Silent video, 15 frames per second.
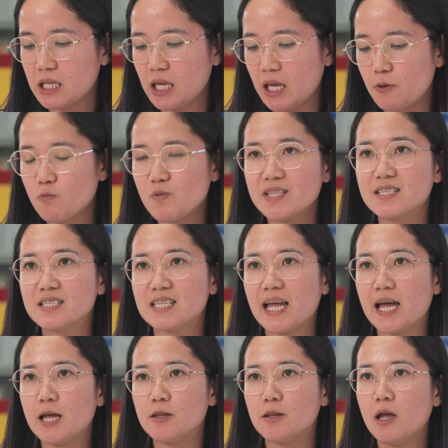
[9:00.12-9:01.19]
can
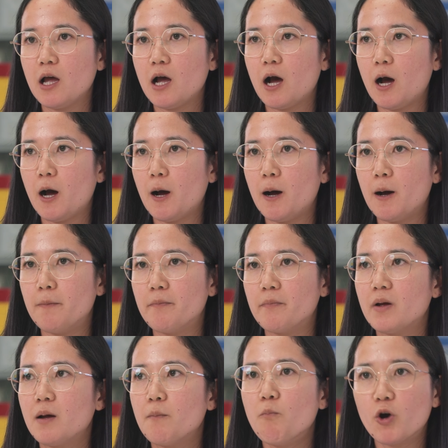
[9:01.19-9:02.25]
withstand
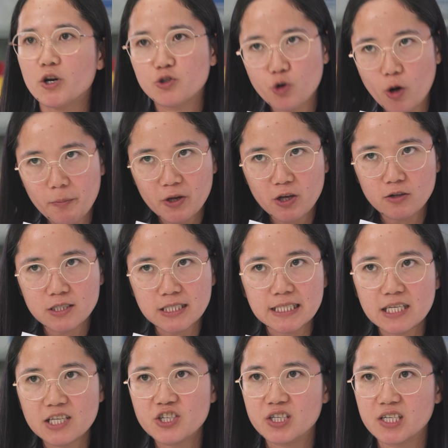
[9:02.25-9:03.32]
more tropical
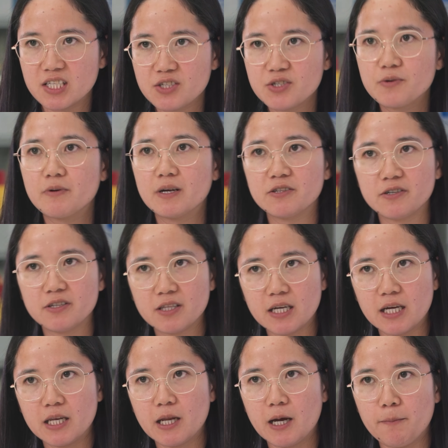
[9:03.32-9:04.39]
conditions rather
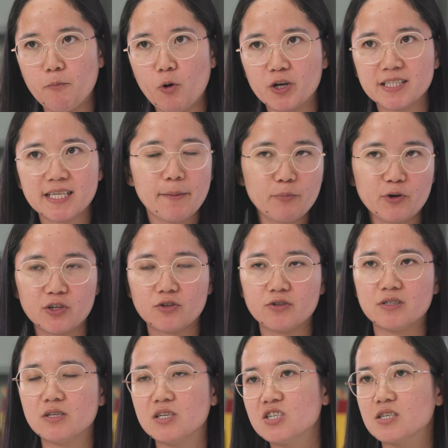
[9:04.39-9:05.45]
than more temperate
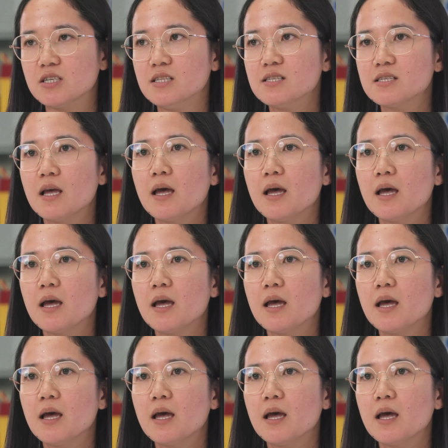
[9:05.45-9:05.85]
conditions,